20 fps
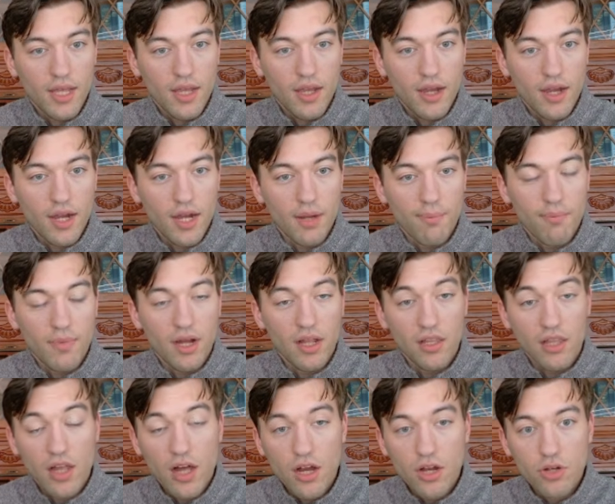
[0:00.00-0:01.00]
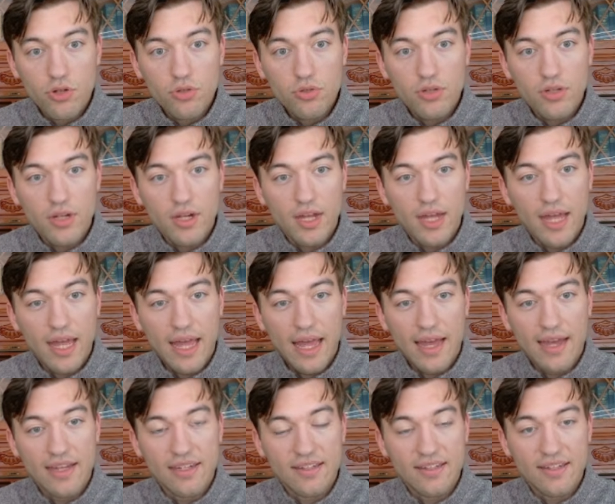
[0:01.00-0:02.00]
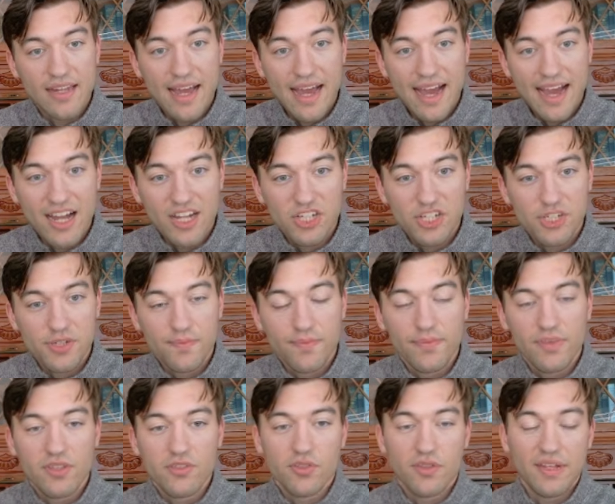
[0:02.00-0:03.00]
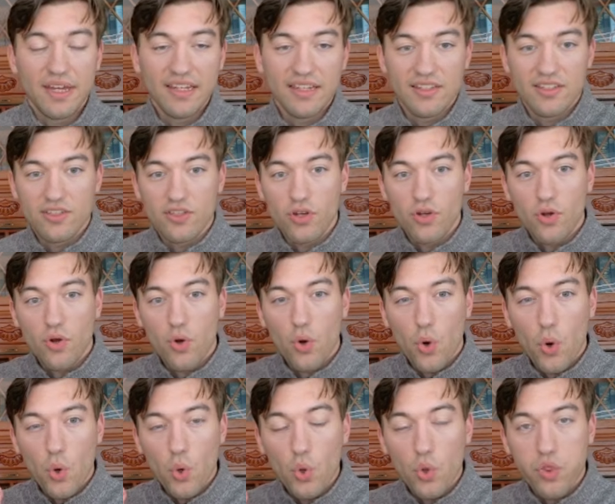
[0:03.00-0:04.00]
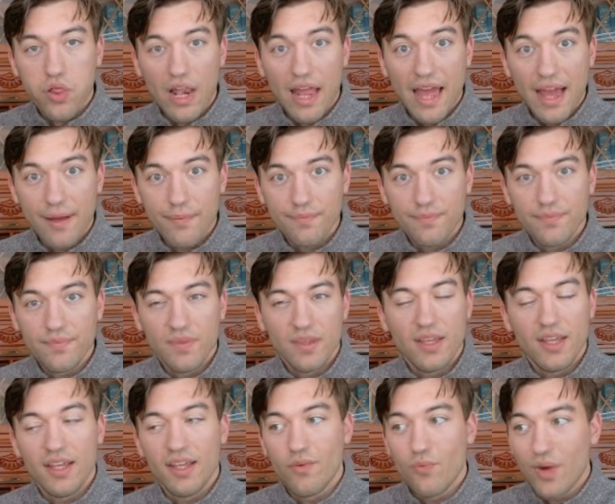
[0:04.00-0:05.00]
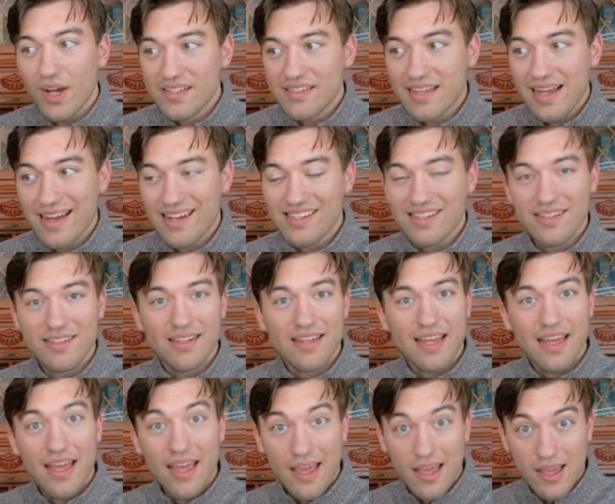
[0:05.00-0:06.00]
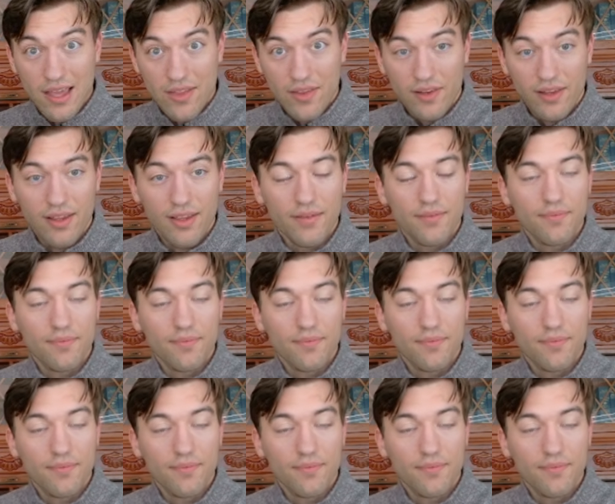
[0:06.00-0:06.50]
a lagu, and an ash. So that is odla. In West Saxon, edle.